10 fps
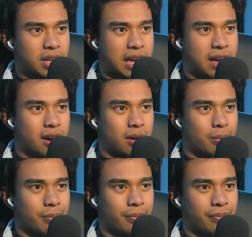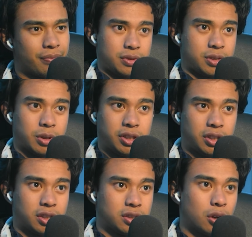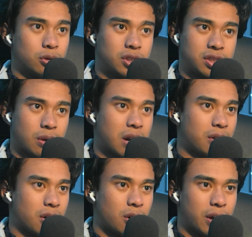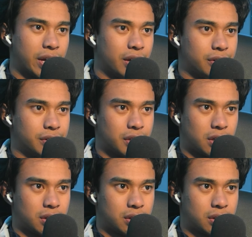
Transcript: Damn. Especially because Toji's around? Oh, hell no. Nah.